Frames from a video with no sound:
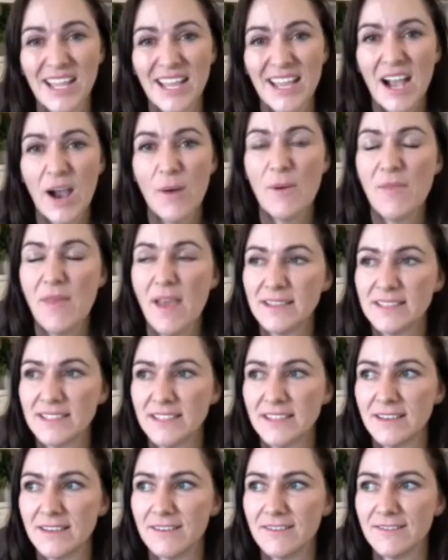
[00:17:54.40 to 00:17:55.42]
I mean, that's
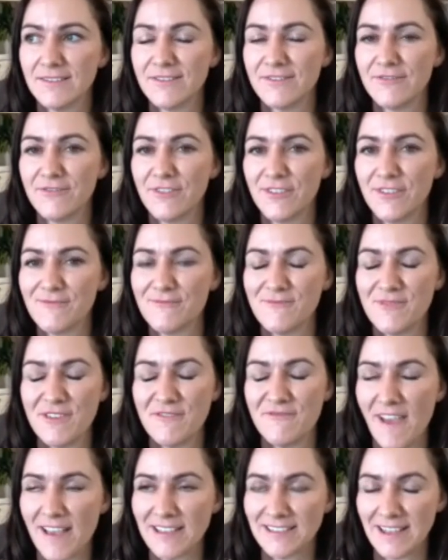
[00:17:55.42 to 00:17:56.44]
the
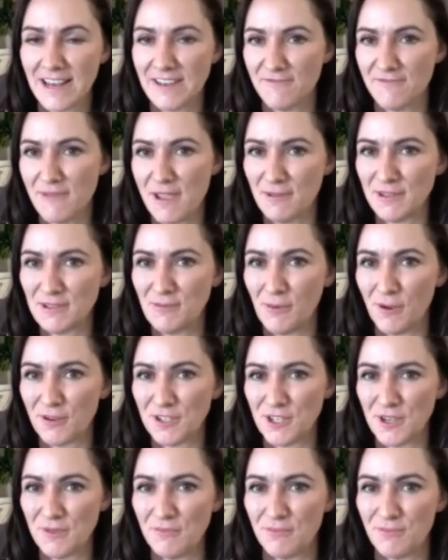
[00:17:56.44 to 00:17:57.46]
fascinating for me was
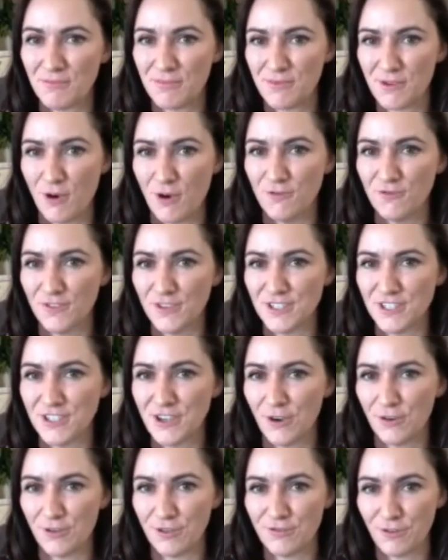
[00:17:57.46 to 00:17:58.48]
watching golfers
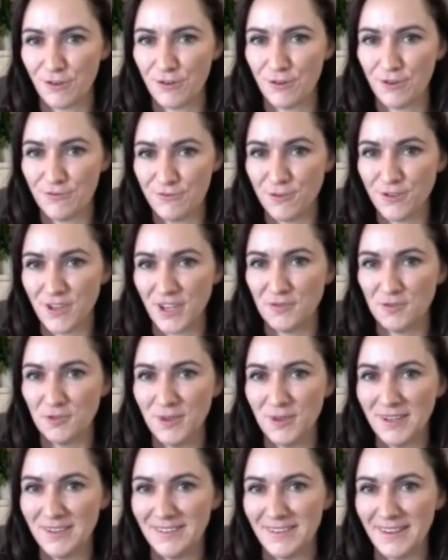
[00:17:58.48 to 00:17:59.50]
go through a 4-day
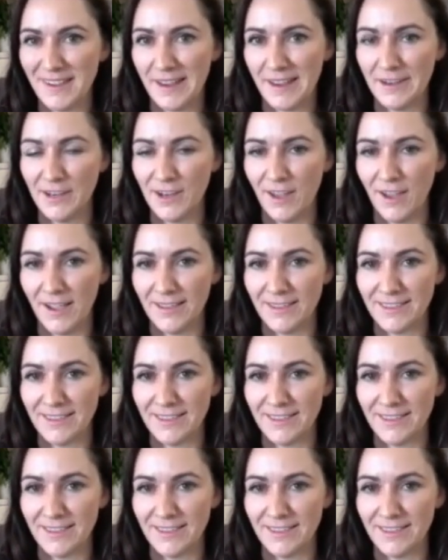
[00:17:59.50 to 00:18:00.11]
tournament and like